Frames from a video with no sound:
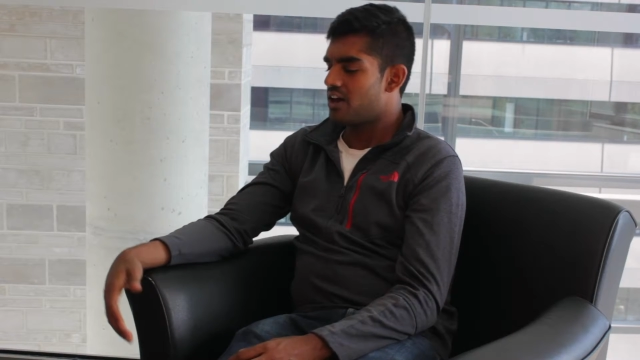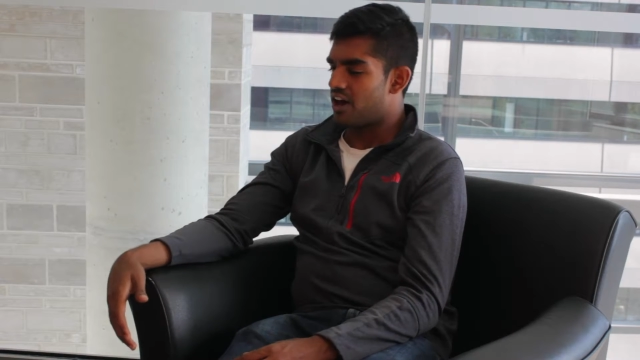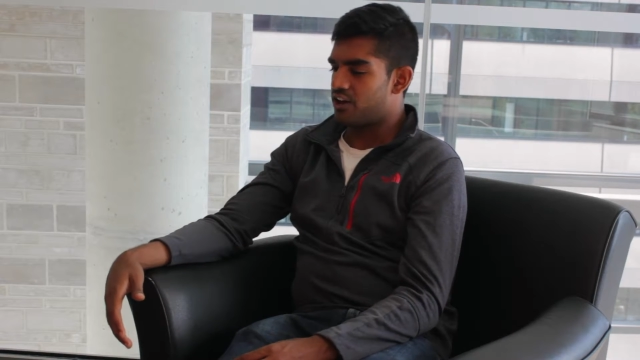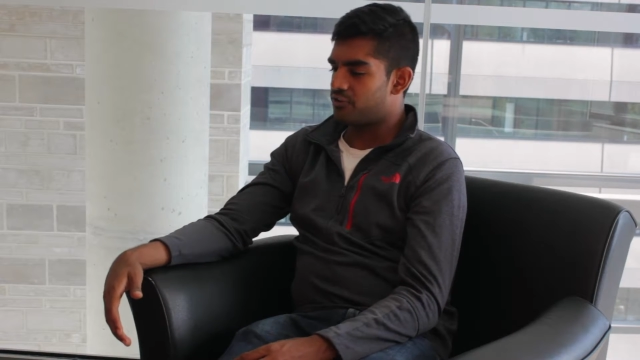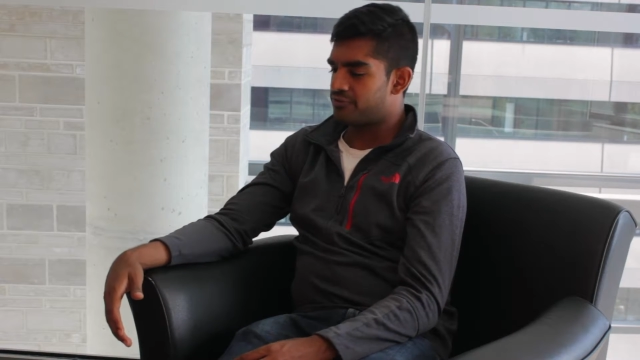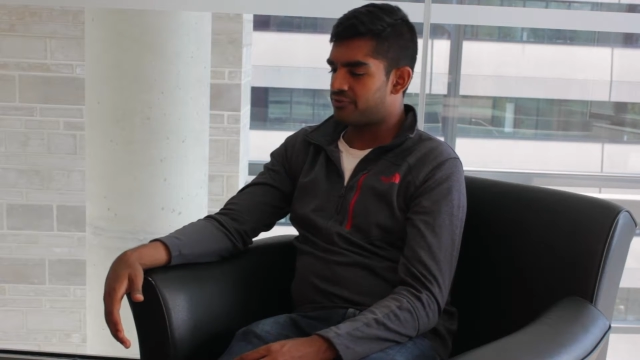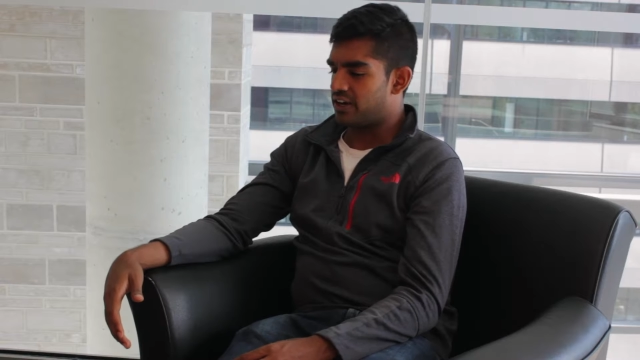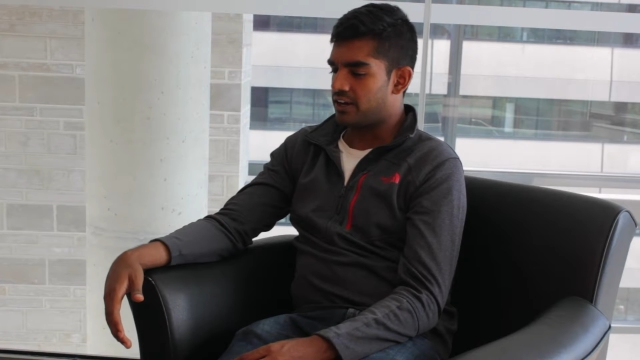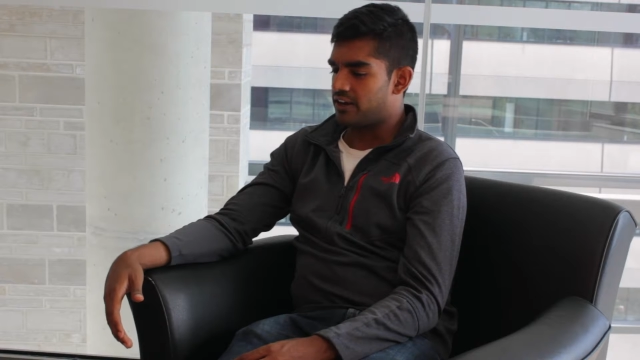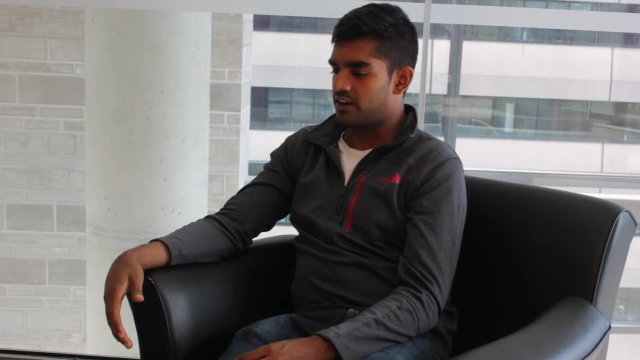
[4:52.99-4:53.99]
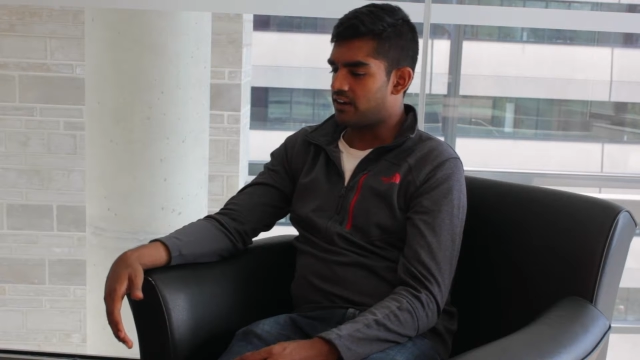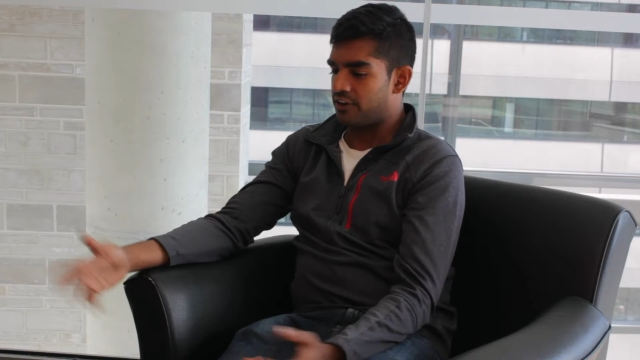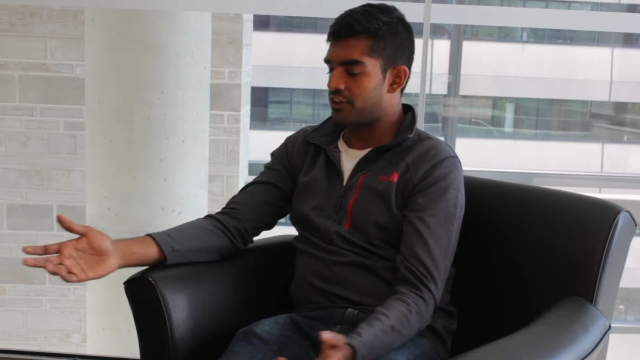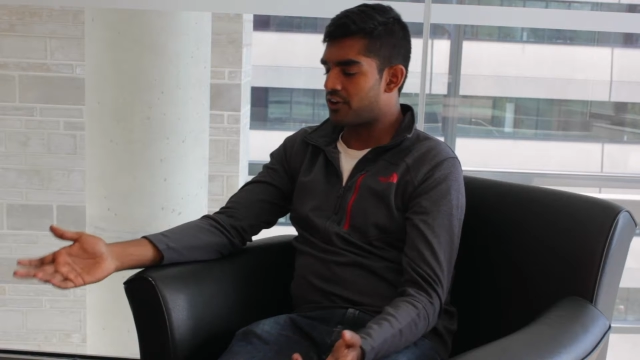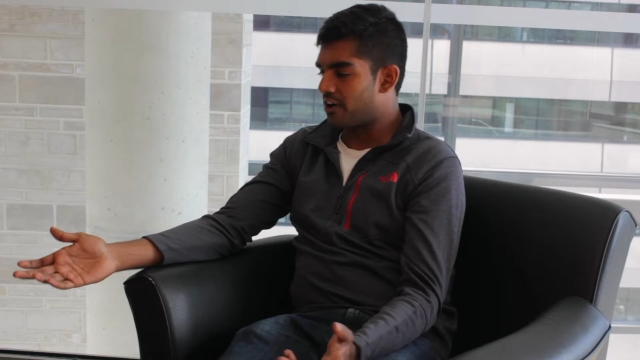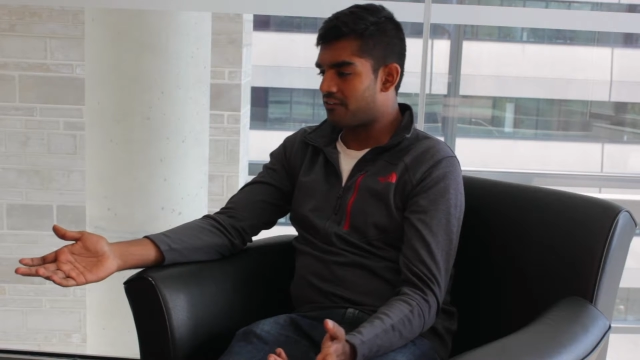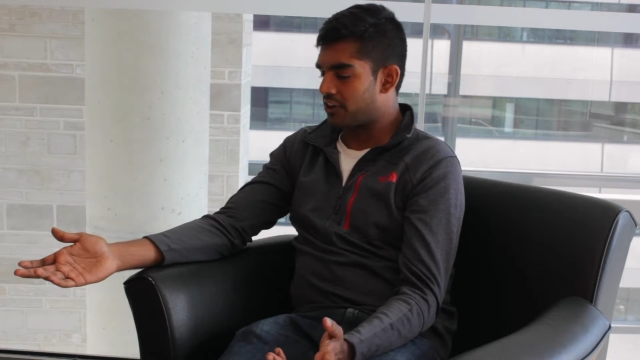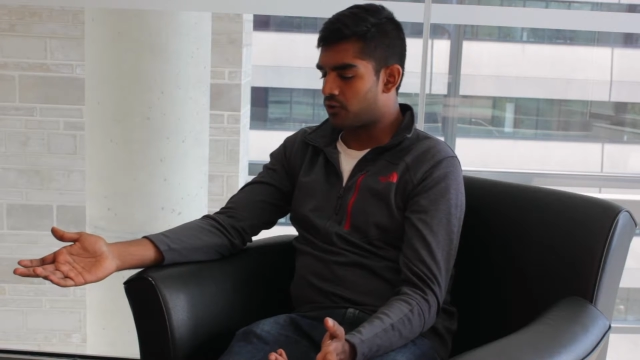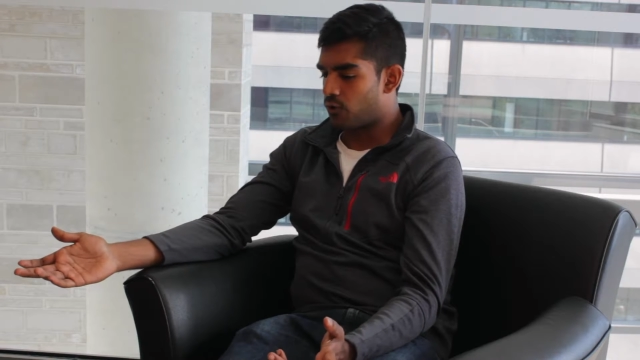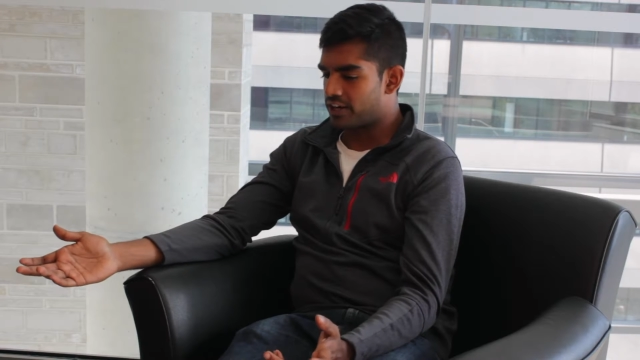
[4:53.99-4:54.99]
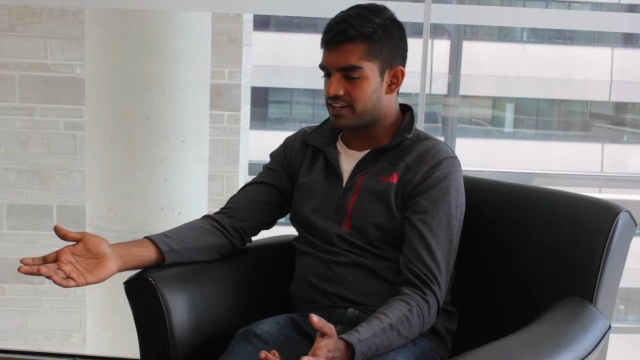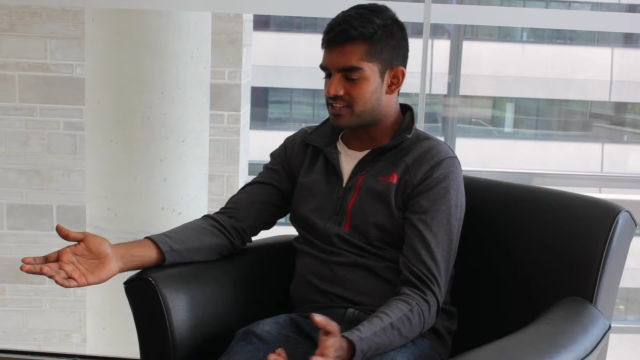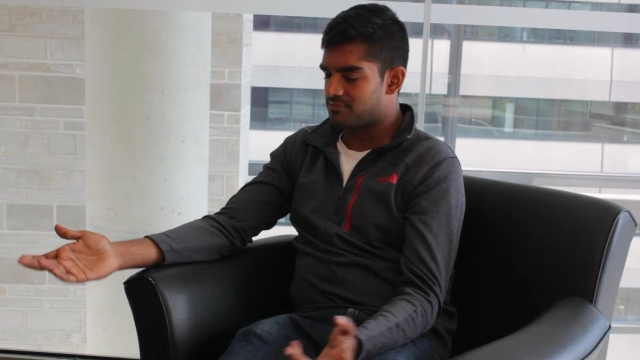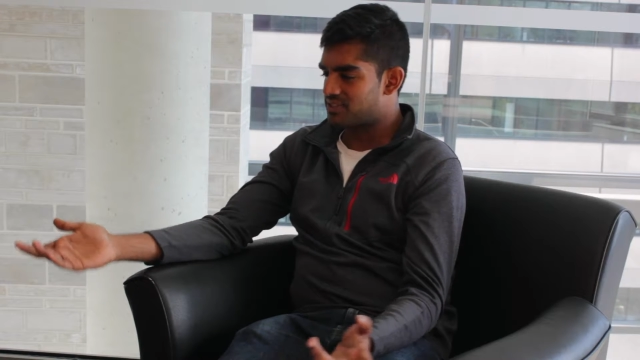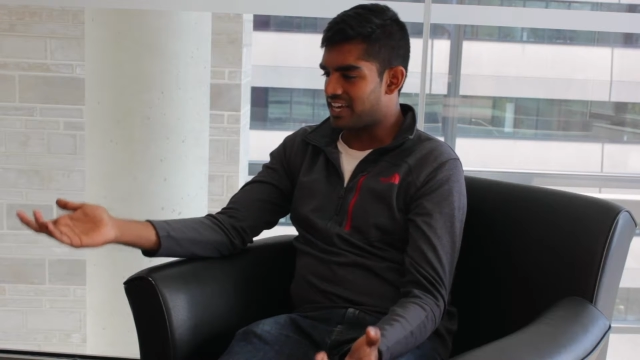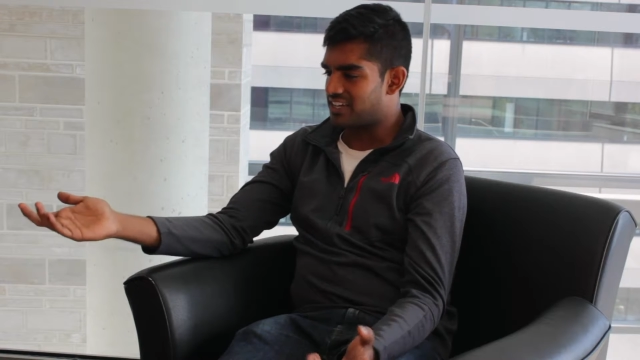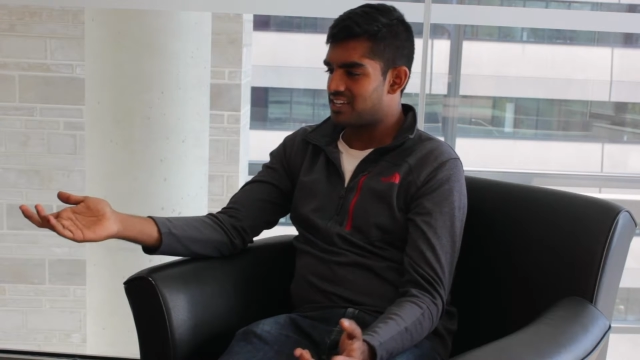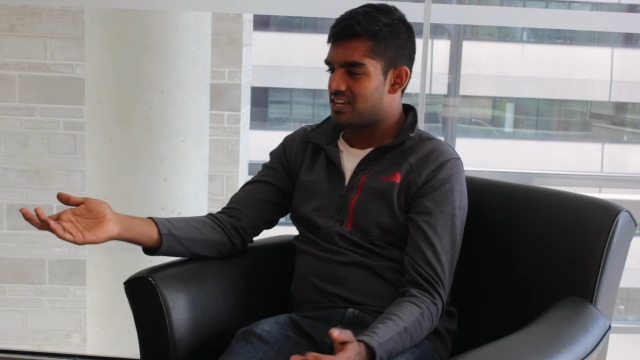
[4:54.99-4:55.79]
of other organisms. And